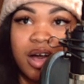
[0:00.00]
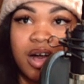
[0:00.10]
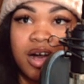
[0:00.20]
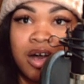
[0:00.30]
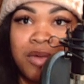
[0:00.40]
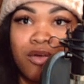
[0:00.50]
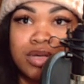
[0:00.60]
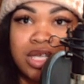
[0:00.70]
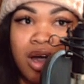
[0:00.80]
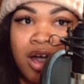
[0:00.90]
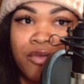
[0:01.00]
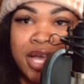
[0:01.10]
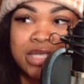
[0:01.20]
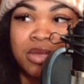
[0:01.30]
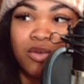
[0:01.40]
Um, it was
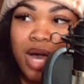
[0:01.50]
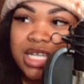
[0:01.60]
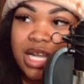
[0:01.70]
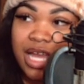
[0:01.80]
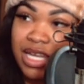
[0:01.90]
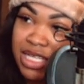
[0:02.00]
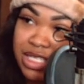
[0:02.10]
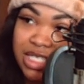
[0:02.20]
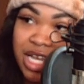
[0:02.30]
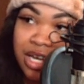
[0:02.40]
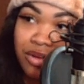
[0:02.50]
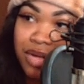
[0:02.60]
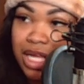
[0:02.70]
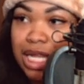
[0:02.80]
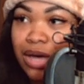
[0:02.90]
always me watching like Disney Channel,
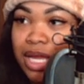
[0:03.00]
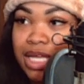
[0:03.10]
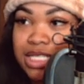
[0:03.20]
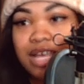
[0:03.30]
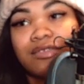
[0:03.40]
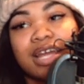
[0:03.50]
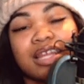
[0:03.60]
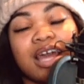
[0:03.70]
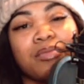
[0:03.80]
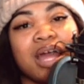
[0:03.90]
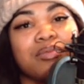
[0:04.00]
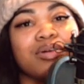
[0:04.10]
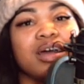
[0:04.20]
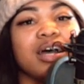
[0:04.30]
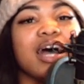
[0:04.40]
Nickelodeon, yeah. stuff like that. I'm like,
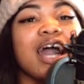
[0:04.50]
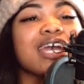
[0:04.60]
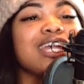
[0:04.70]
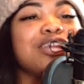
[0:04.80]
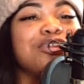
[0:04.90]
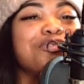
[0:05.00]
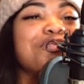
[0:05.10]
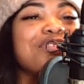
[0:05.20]
bro, I can do